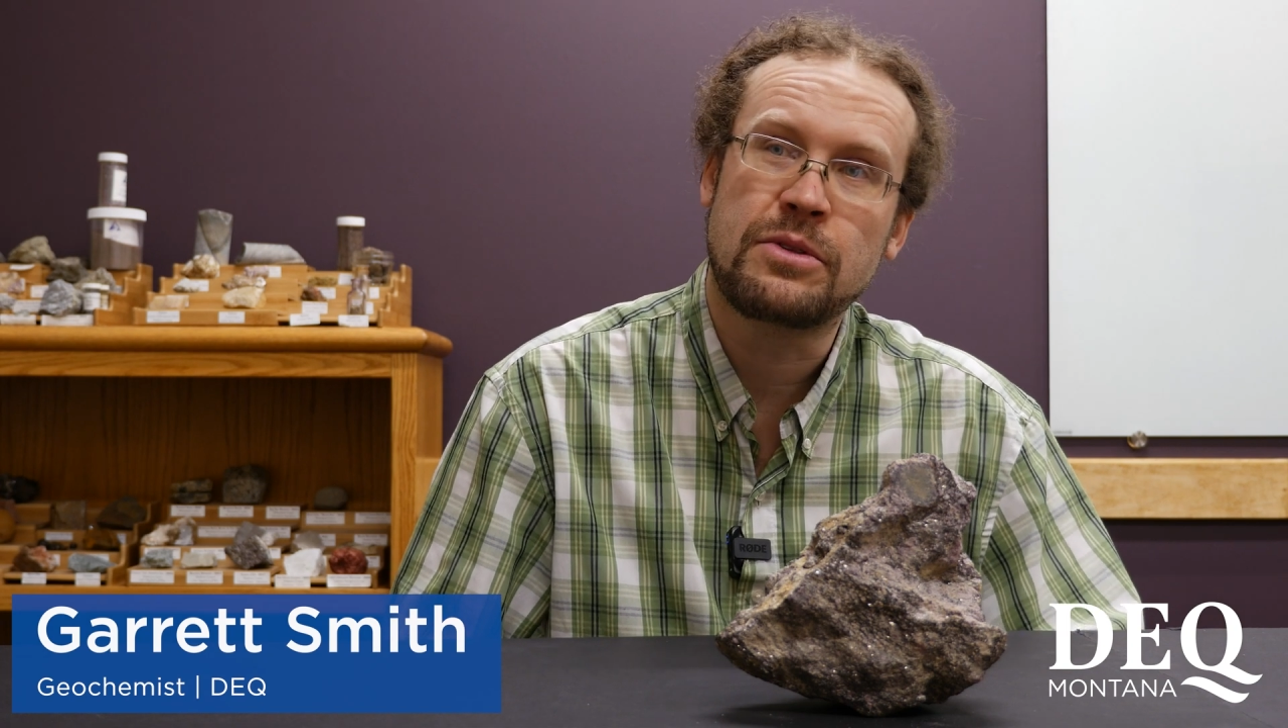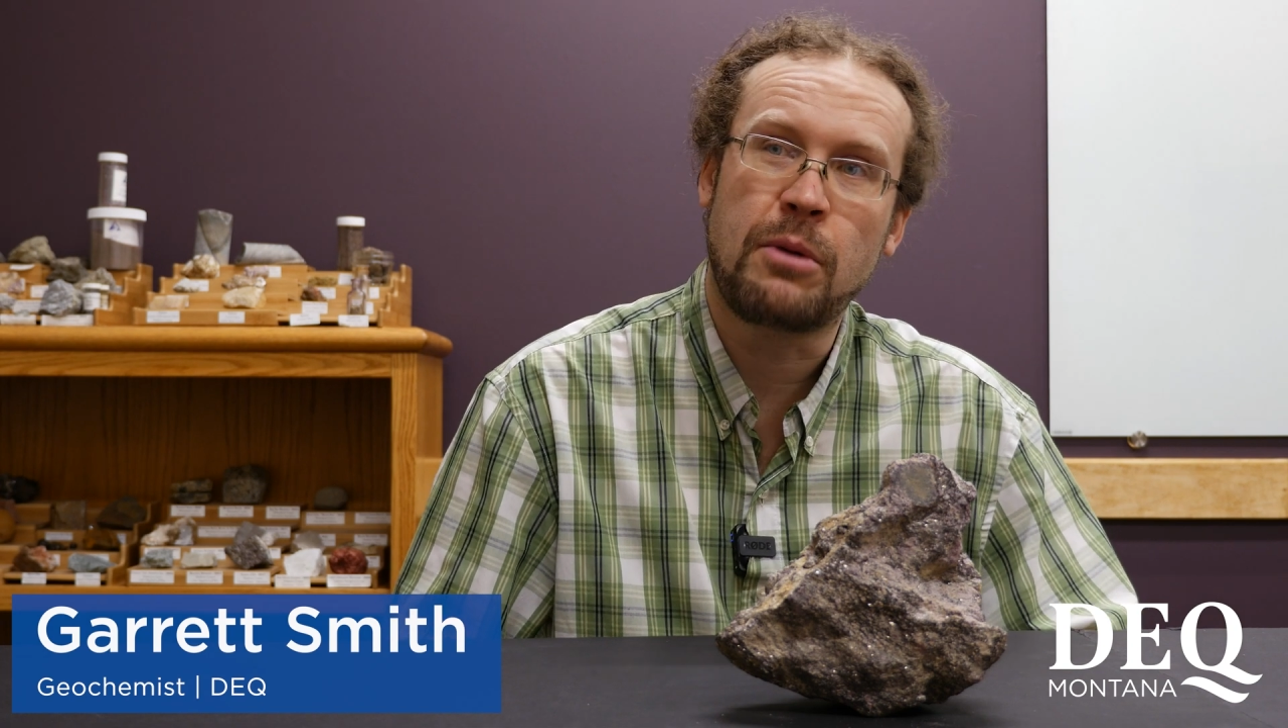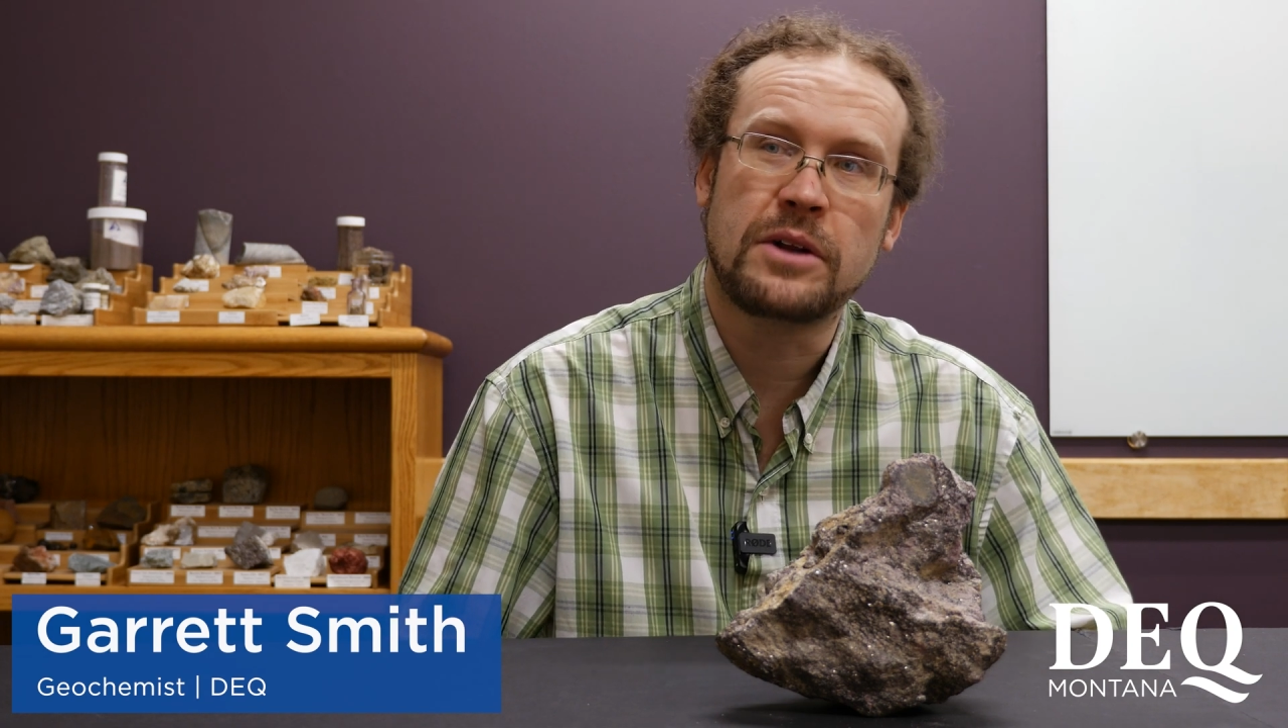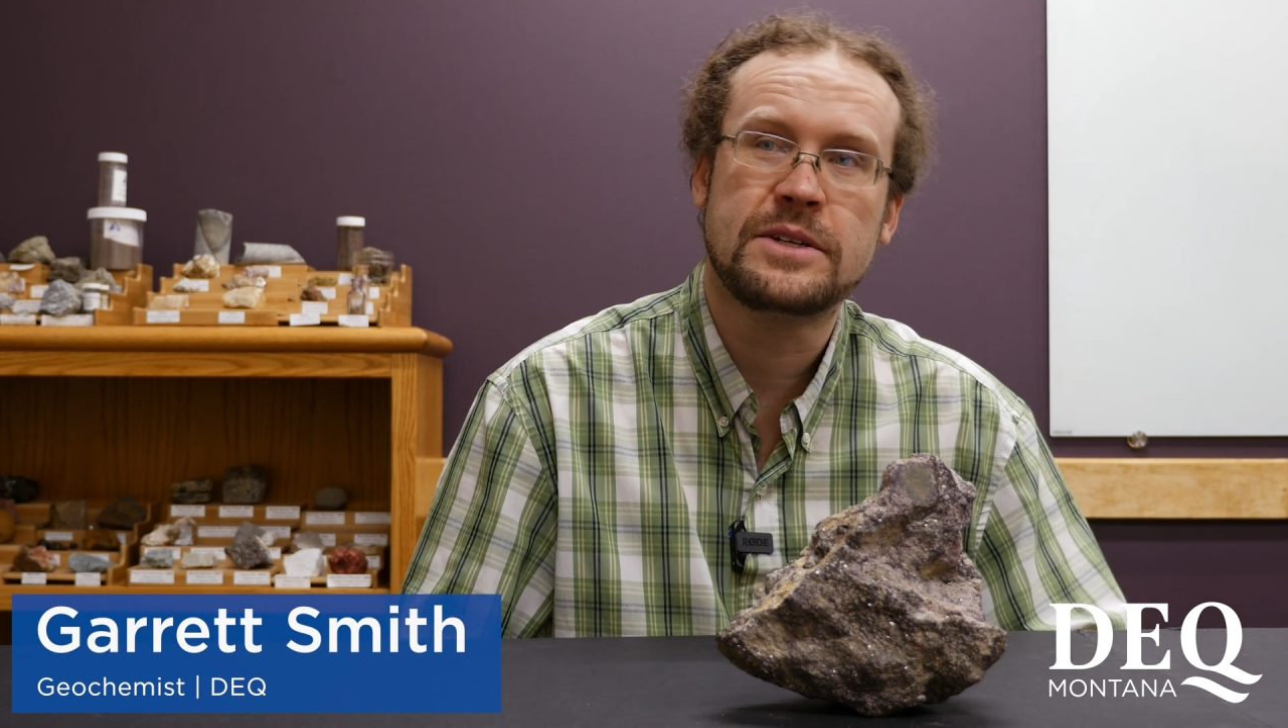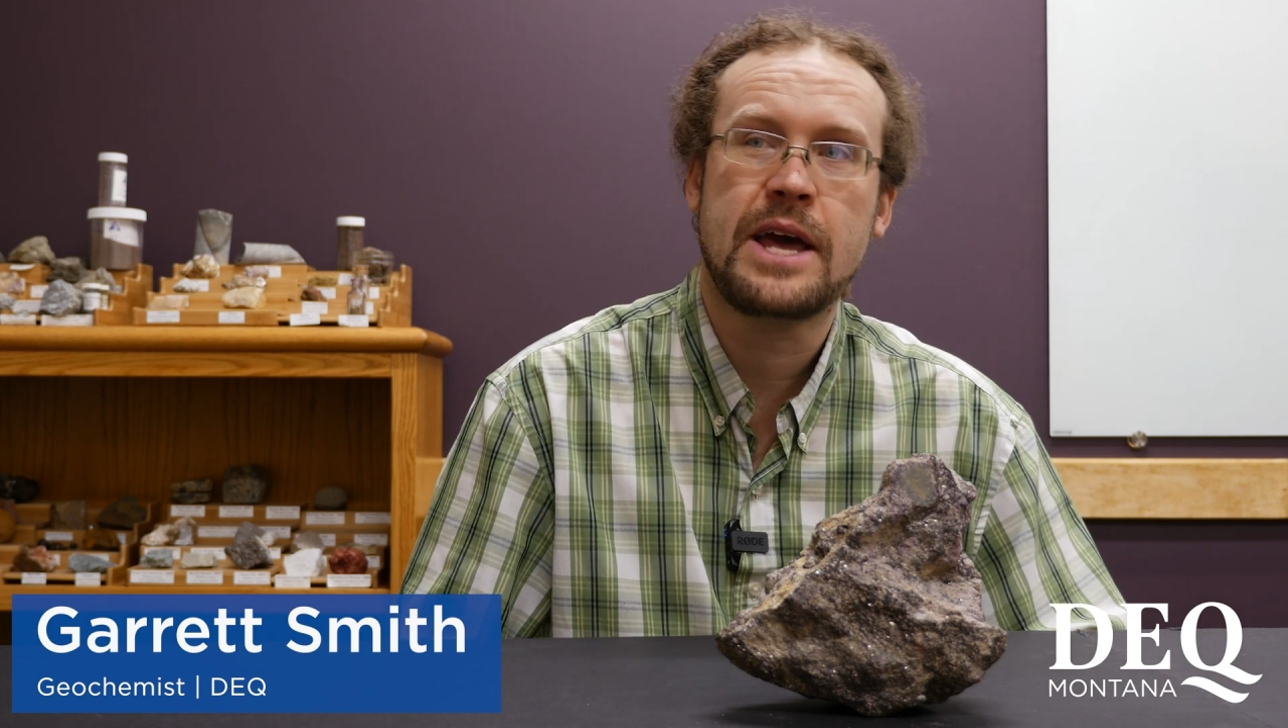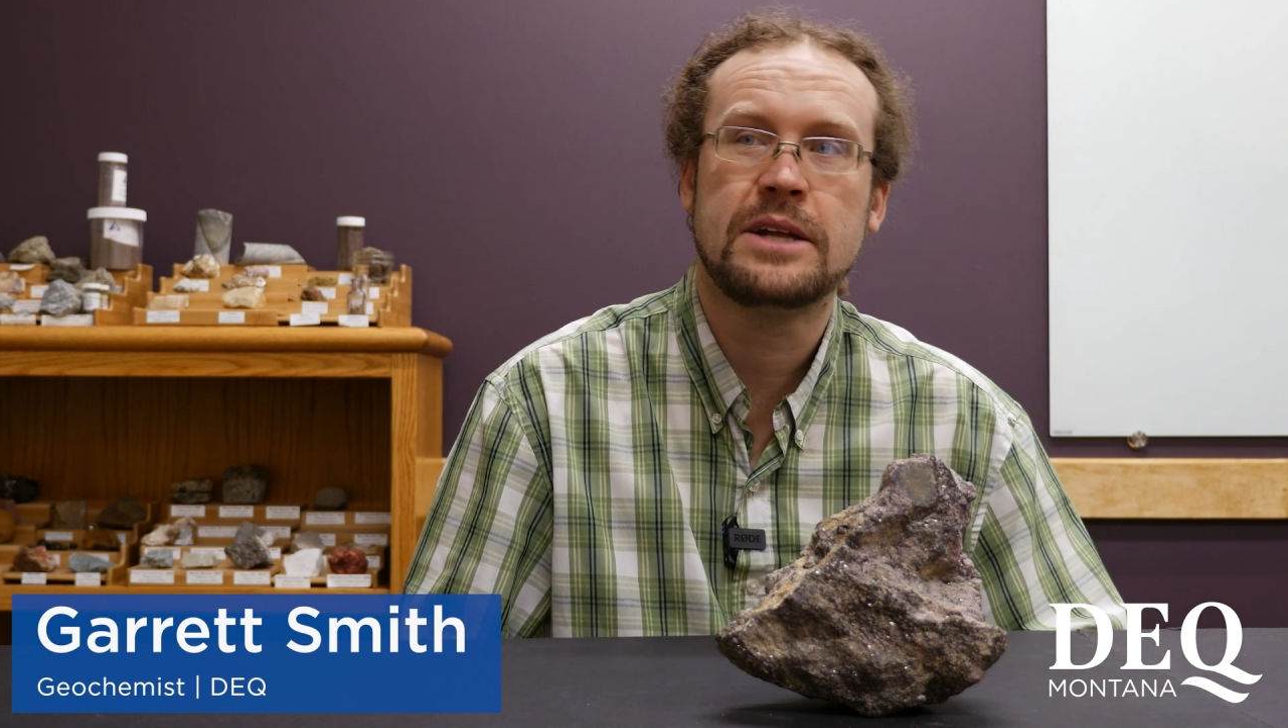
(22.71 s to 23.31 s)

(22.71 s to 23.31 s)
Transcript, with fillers: Montana